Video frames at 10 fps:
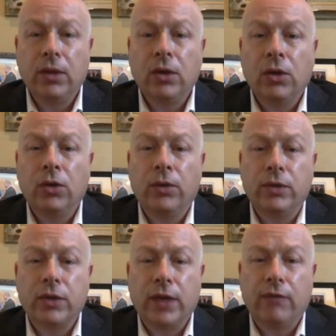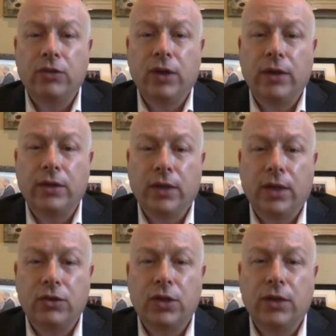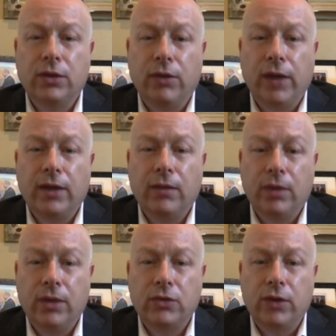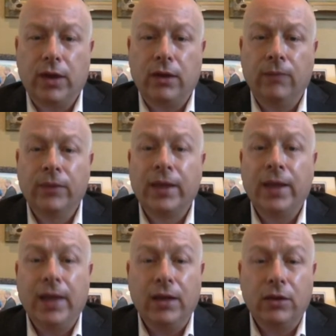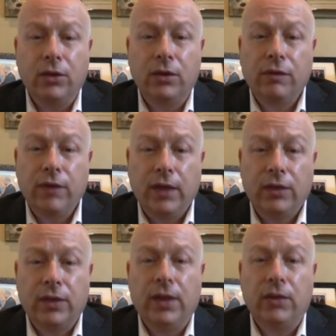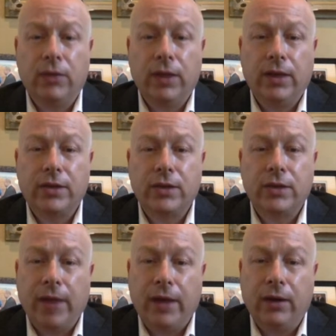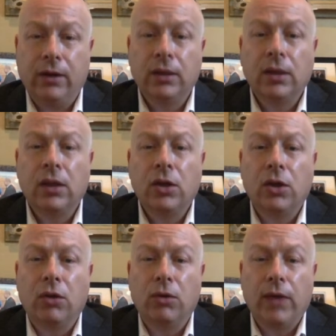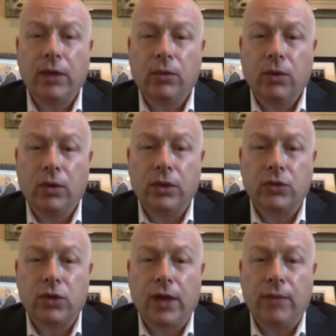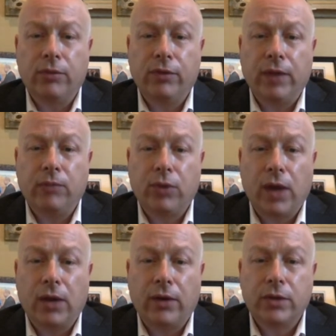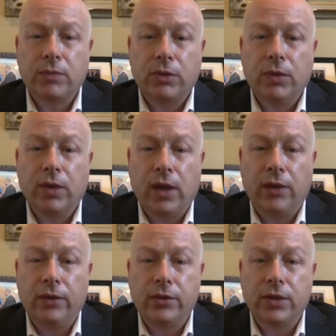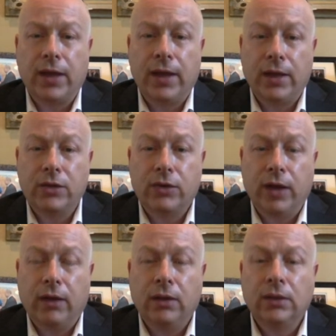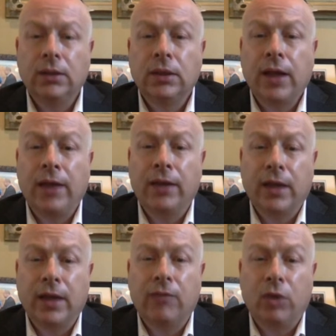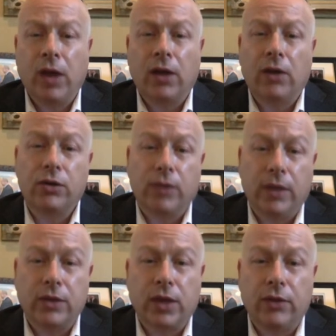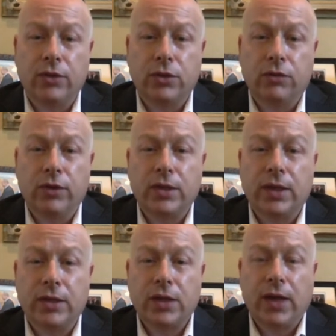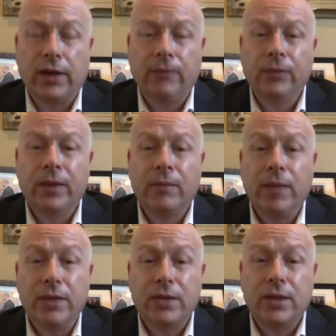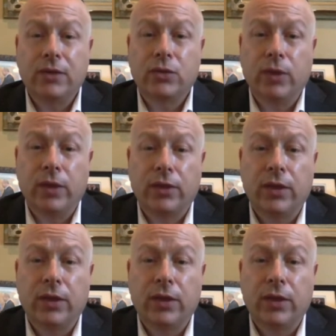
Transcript: who instead of trying to negotiate directly with Israel in good faith, in a realistic manner, go around the world and try to prevent progress between others and Israel. And the King of Morocco, as well as others who have recently signed peace deals with